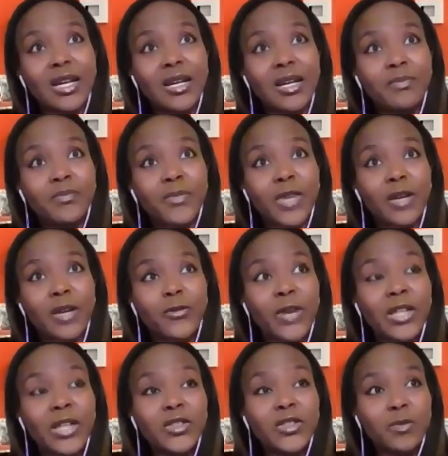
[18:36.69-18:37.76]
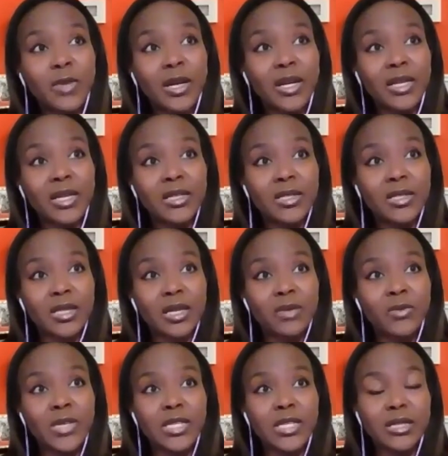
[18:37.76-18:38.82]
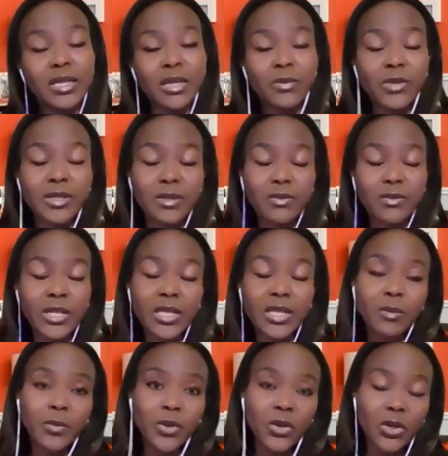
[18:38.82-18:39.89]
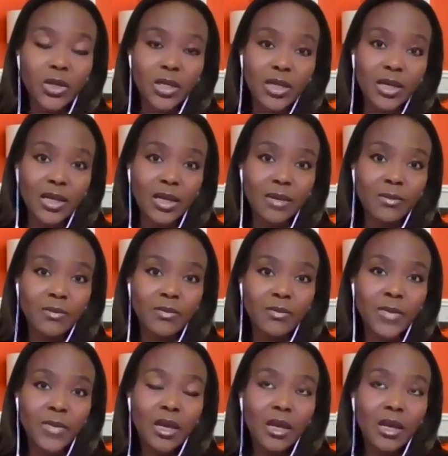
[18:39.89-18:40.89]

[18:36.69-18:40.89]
Um, a friend of mine has uh, recently writ written a book um,